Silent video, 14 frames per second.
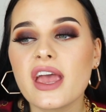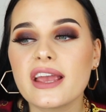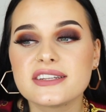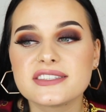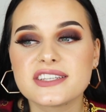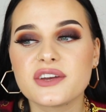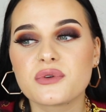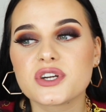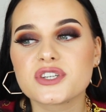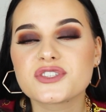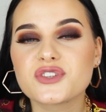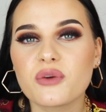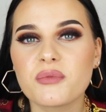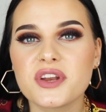And there were
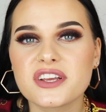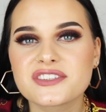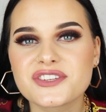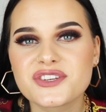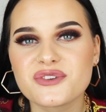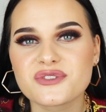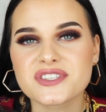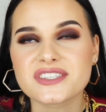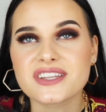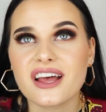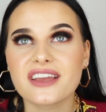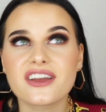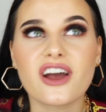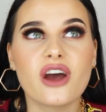so many excuses
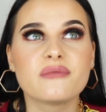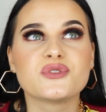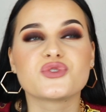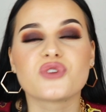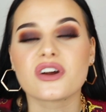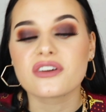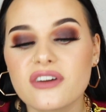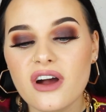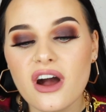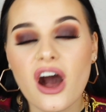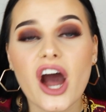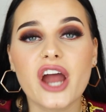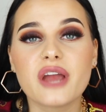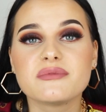like, I'm drunk,
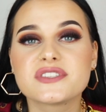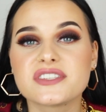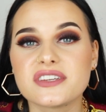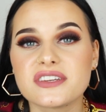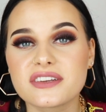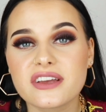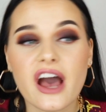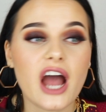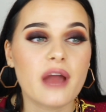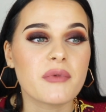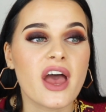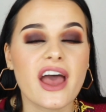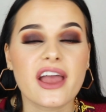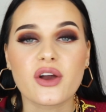I'm sick, I'm
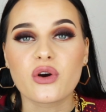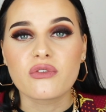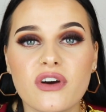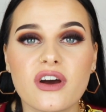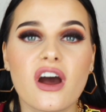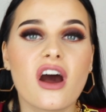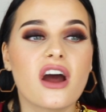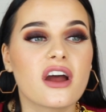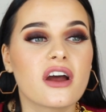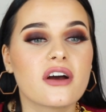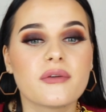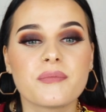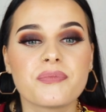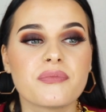hangover,
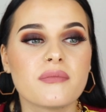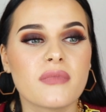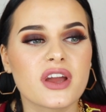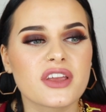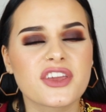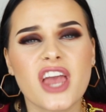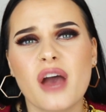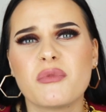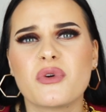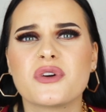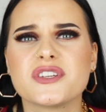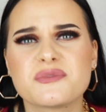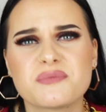my camera is